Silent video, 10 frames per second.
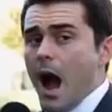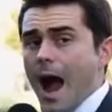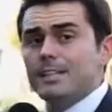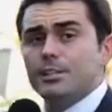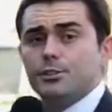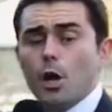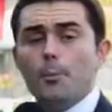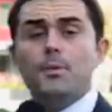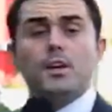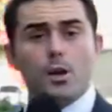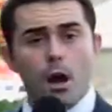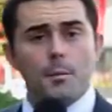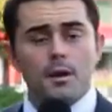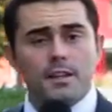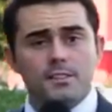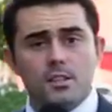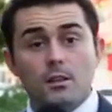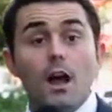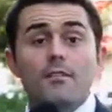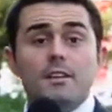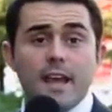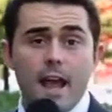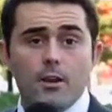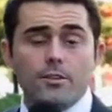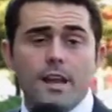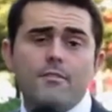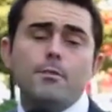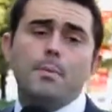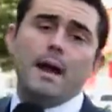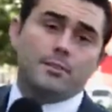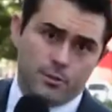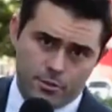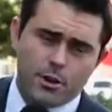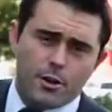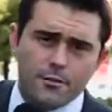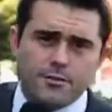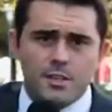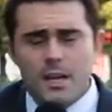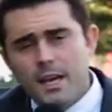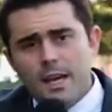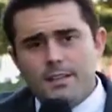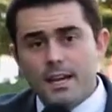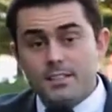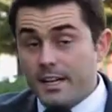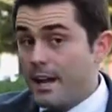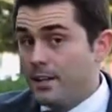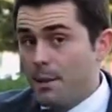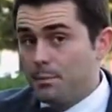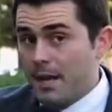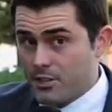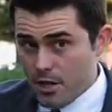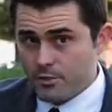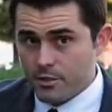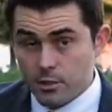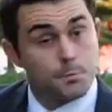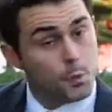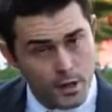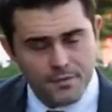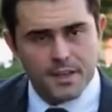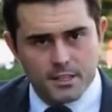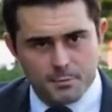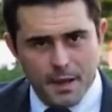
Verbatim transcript: I just hope that Karma gets the love and care that every pet deserves and doesn't end up like Justin's previous